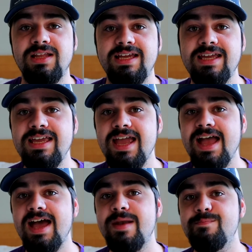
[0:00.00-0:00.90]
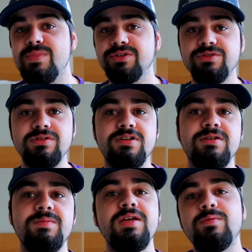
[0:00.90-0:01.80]
Like he had muscles on
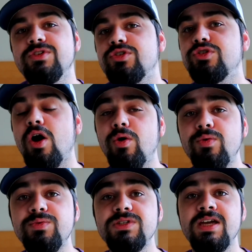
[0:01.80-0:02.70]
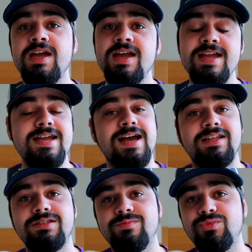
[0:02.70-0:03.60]
him, he was toned, he
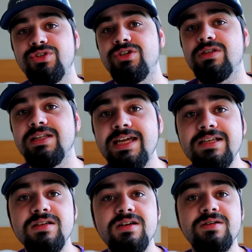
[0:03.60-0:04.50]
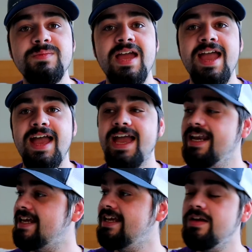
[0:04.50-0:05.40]
had some really good legs on him,
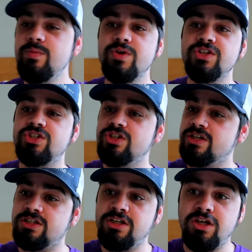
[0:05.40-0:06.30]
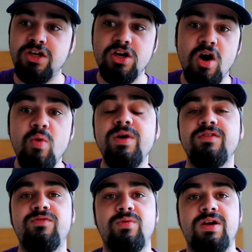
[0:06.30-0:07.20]
and he was just
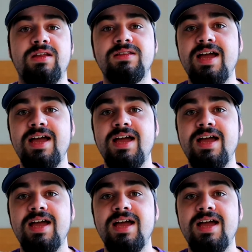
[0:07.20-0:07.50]
going for it.